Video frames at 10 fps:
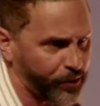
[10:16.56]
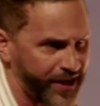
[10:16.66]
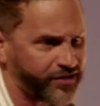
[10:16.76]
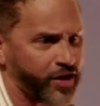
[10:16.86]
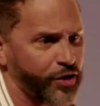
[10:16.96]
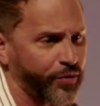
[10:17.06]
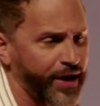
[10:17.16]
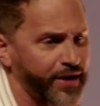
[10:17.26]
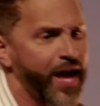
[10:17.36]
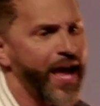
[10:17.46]
place that you're
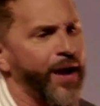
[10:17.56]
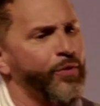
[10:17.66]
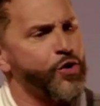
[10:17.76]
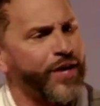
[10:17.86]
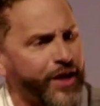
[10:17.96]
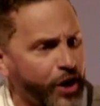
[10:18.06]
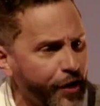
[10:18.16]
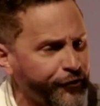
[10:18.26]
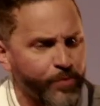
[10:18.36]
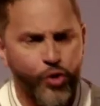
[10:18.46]
in, and when you get
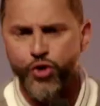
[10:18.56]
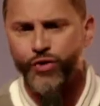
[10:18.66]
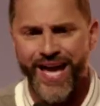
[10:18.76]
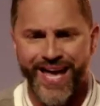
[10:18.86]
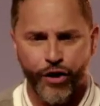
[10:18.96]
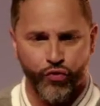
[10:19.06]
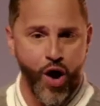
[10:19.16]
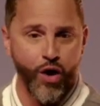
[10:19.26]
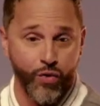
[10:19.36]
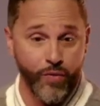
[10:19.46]
comfortable, you can't
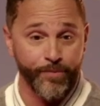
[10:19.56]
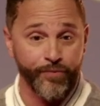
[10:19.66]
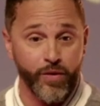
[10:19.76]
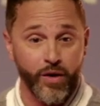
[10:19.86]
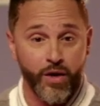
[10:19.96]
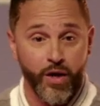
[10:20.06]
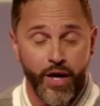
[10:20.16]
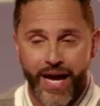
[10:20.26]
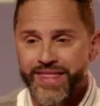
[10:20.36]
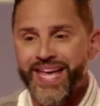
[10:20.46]
grow.
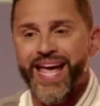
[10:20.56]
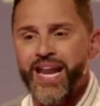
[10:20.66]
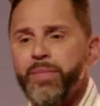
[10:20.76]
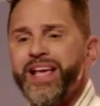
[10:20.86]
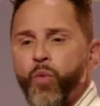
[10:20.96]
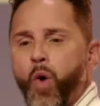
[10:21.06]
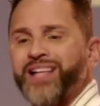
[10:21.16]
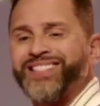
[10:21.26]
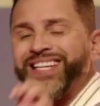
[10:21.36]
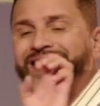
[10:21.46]
And the enemy
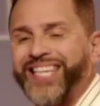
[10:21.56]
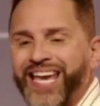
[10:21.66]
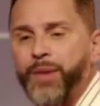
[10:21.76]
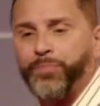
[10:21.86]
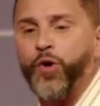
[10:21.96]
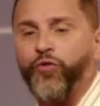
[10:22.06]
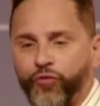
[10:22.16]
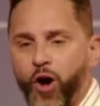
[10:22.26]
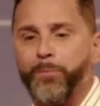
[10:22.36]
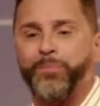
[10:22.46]
wants to keep you
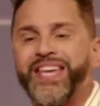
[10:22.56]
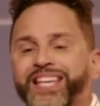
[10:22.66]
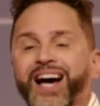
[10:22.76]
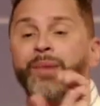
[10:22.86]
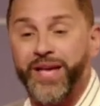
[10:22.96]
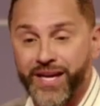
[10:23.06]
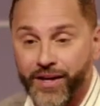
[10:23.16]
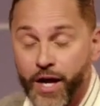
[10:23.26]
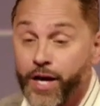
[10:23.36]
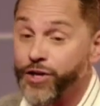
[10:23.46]
from becoming.
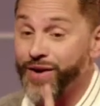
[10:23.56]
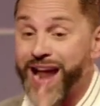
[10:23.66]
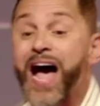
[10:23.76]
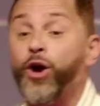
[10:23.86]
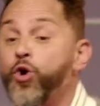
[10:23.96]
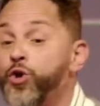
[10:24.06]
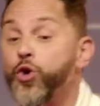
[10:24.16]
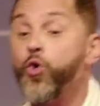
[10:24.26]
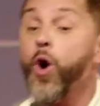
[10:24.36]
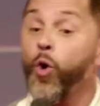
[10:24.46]
You're not who
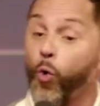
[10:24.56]
you